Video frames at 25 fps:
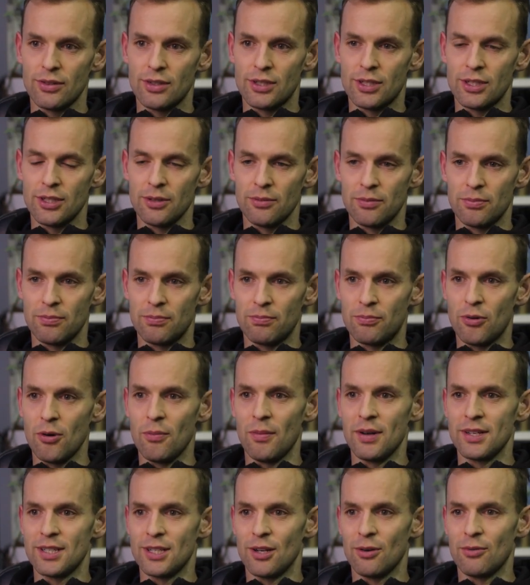to put
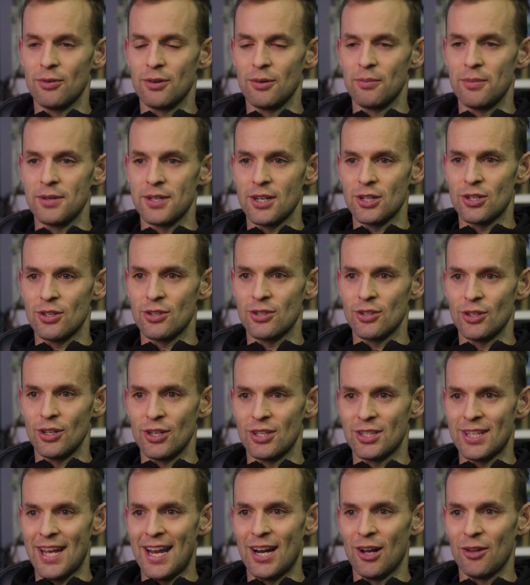myself in a position. So you're
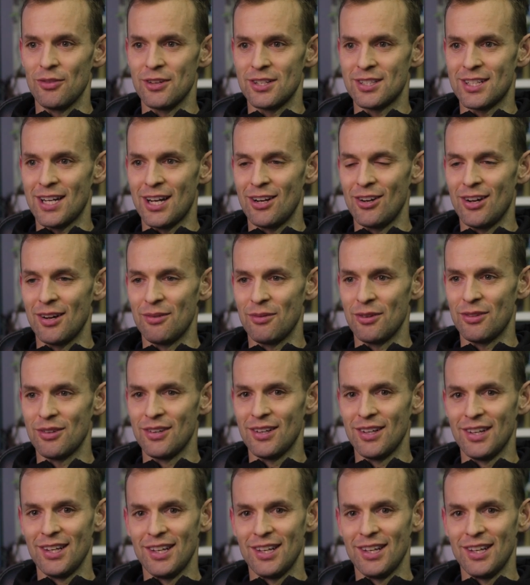standing on the start line with